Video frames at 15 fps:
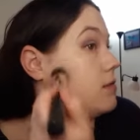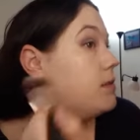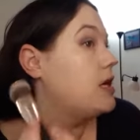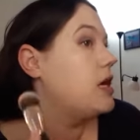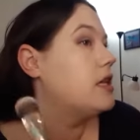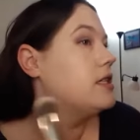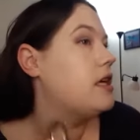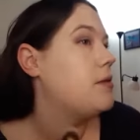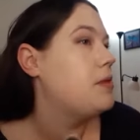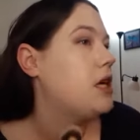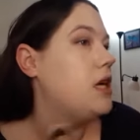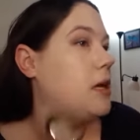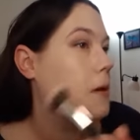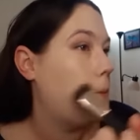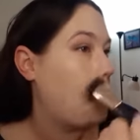because I
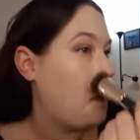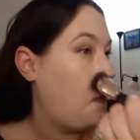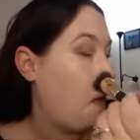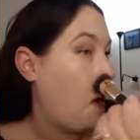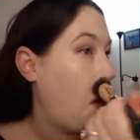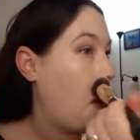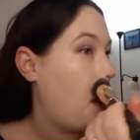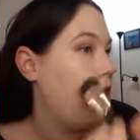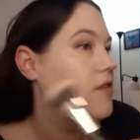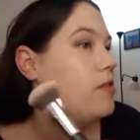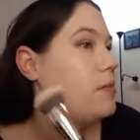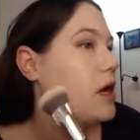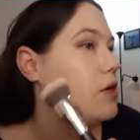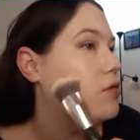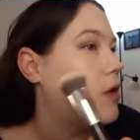mean,
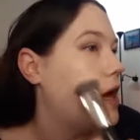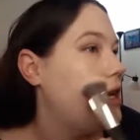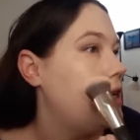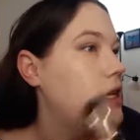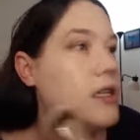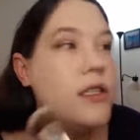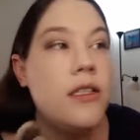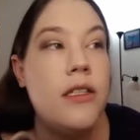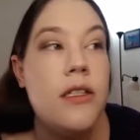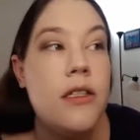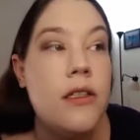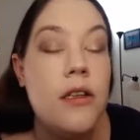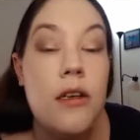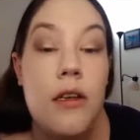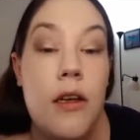even my redness,